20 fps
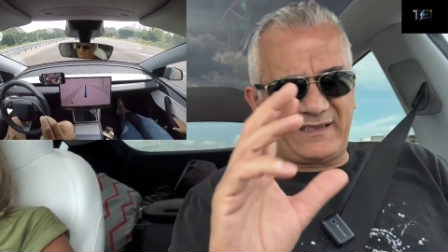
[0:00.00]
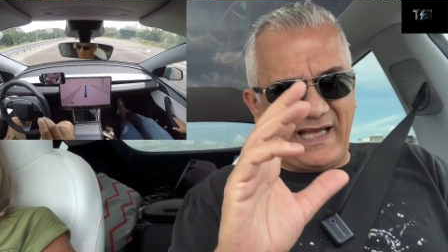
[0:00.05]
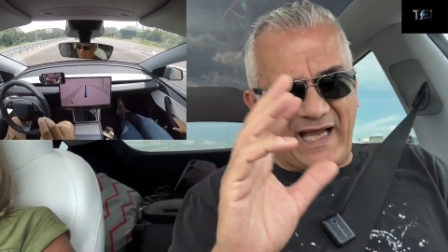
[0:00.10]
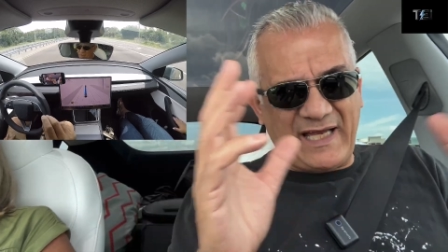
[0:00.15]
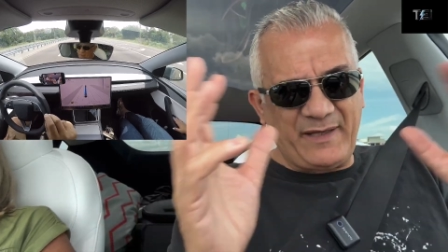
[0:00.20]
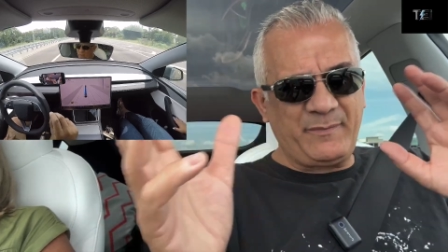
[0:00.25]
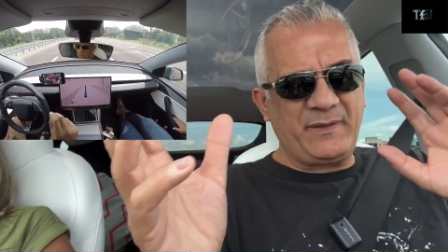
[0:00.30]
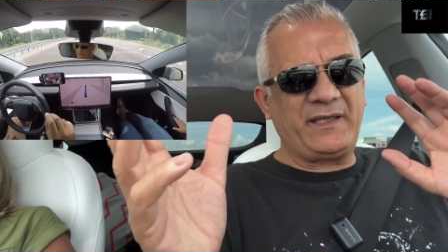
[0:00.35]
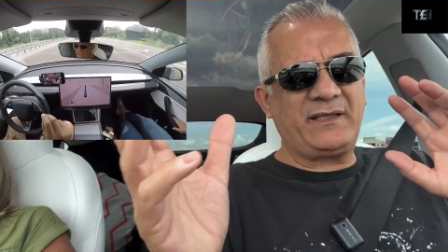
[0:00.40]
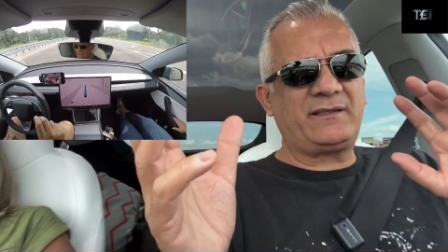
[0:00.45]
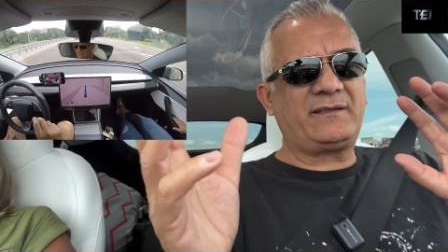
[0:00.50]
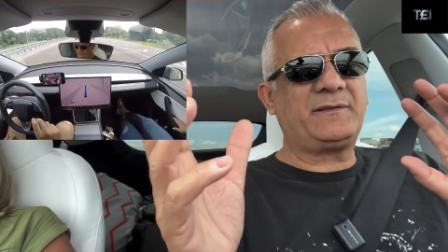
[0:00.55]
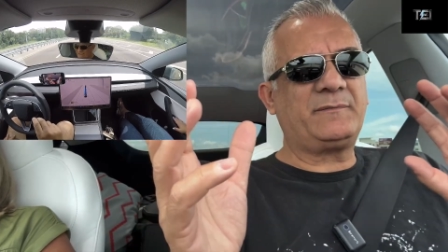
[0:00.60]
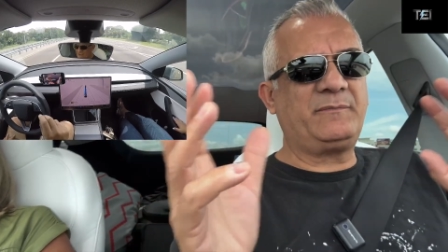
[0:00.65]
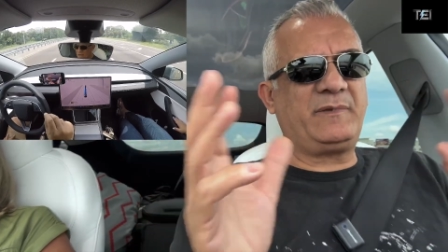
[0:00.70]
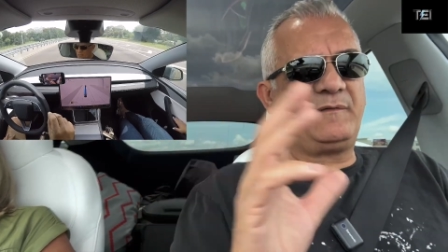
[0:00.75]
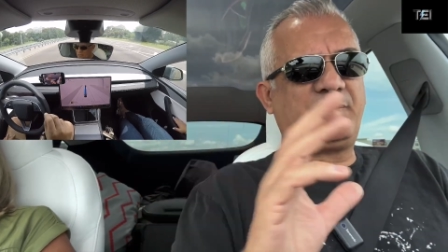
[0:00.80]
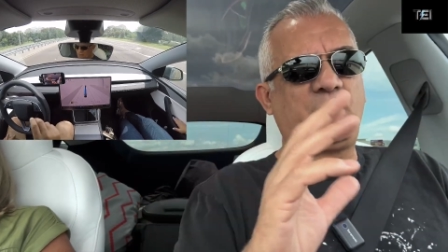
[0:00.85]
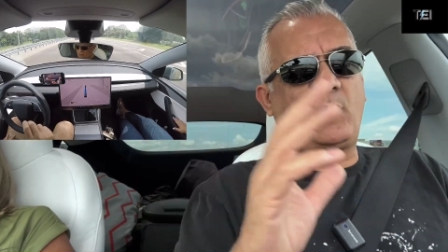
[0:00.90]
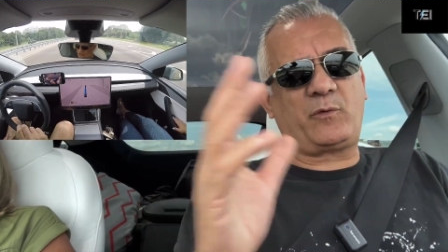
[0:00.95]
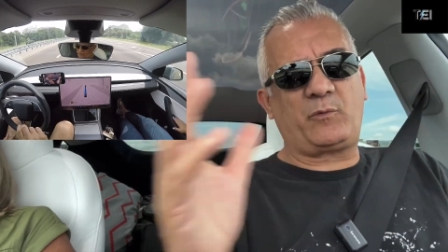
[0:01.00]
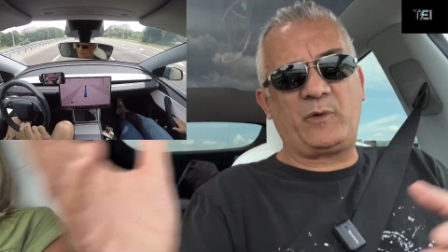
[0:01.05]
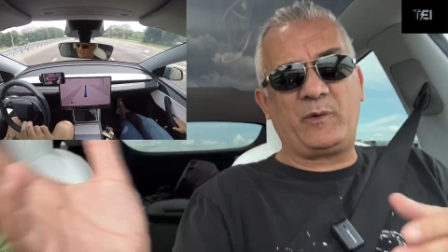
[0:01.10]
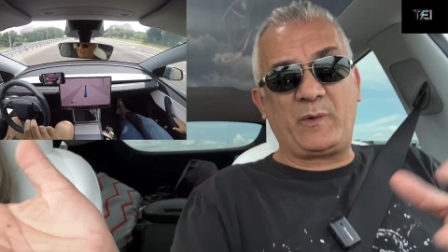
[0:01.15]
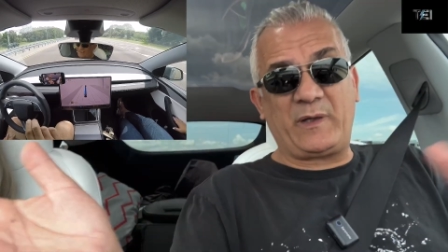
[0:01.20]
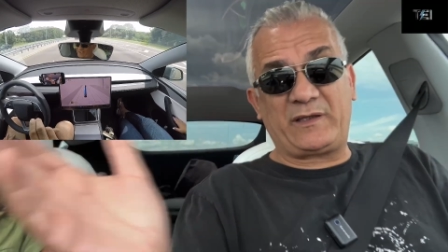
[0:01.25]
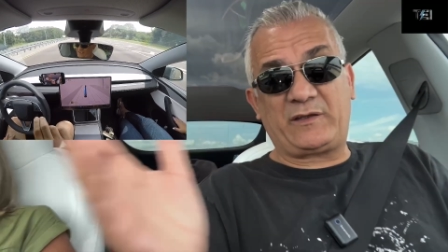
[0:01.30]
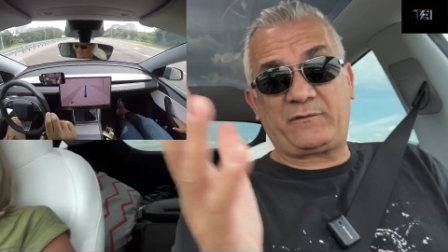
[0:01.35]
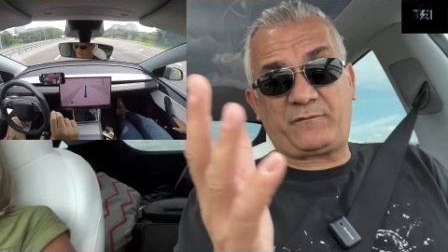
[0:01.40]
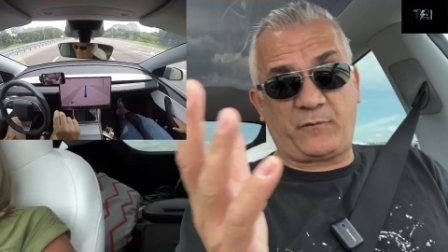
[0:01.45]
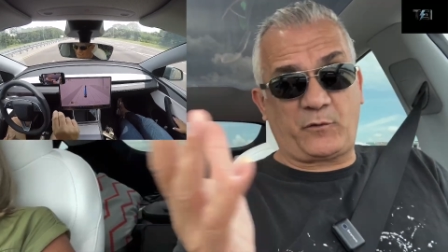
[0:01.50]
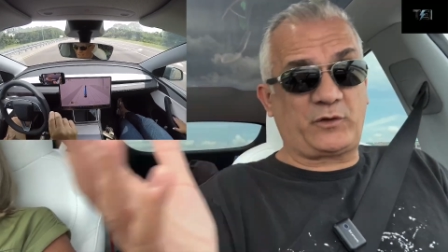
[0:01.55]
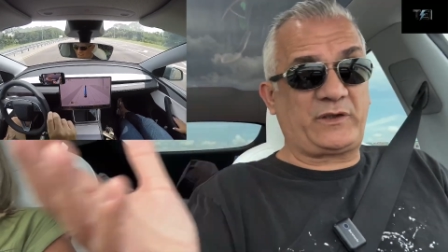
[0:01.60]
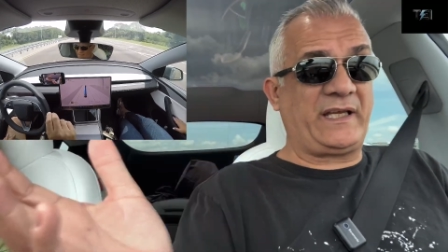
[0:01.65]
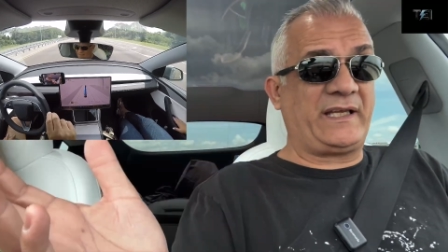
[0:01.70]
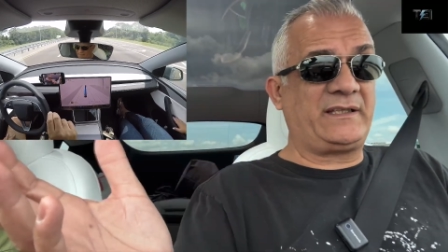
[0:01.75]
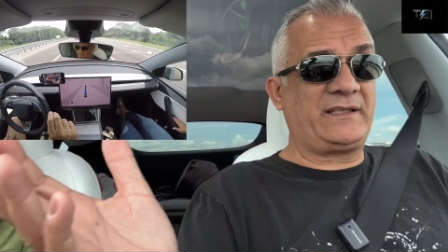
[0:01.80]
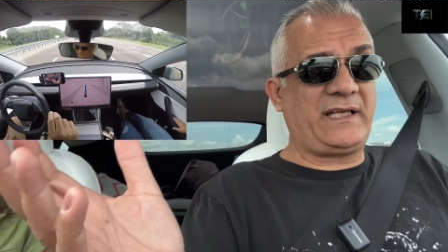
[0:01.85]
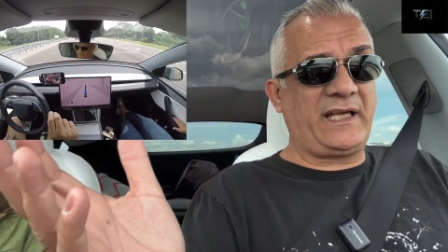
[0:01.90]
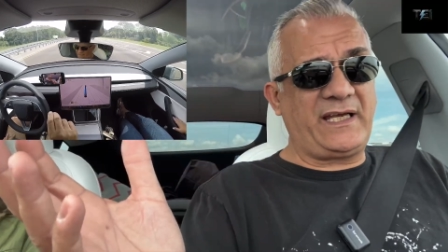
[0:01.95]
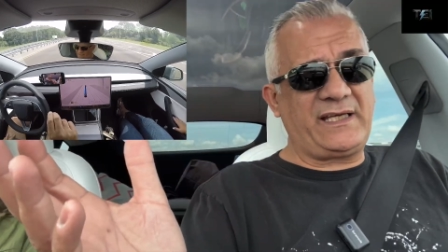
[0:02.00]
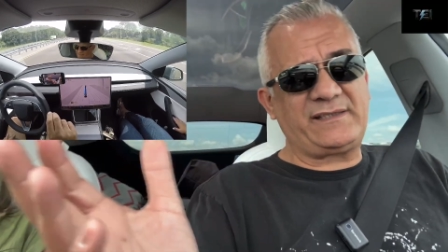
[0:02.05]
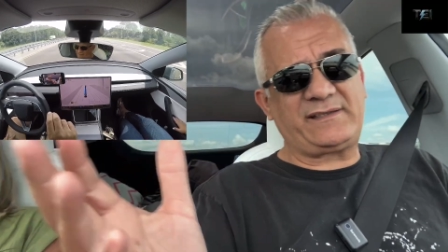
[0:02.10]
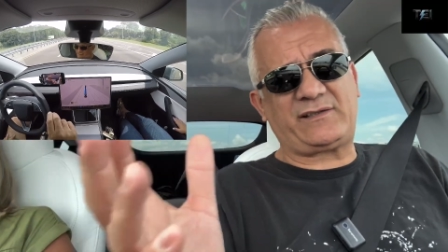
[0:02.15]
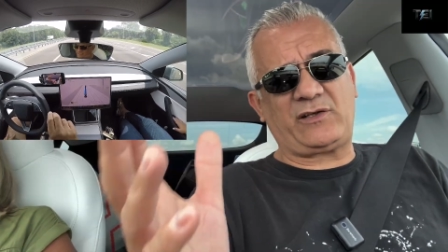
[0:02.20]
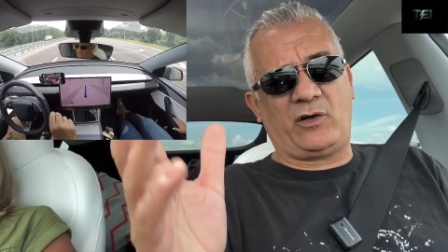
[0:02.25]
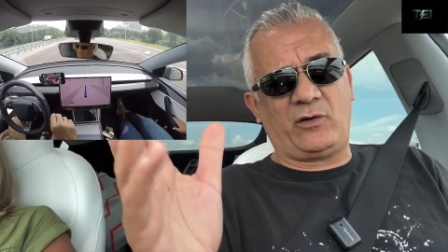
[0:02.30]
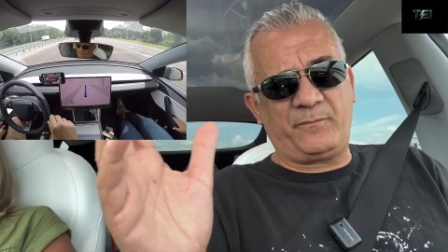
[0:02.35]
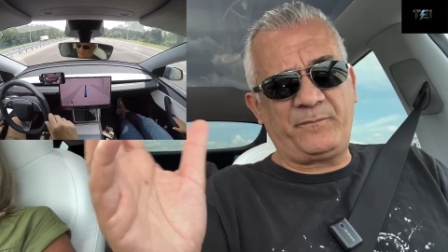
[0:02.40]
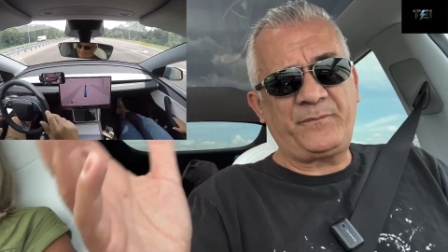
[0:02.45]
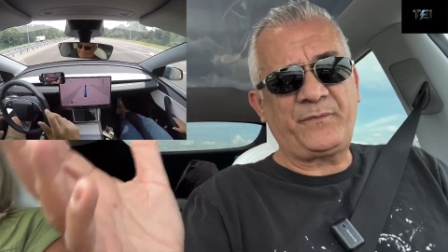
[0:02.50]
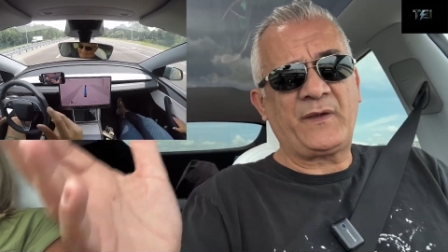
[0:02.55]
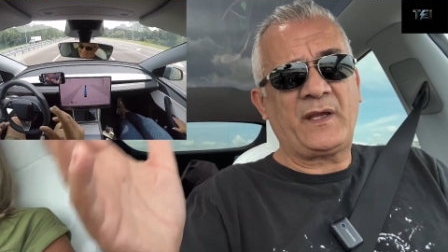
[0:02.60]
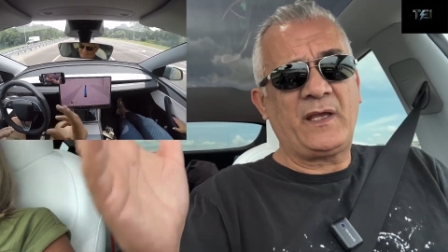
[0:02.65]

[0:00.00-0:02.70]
Time it before. We went for 10 days, so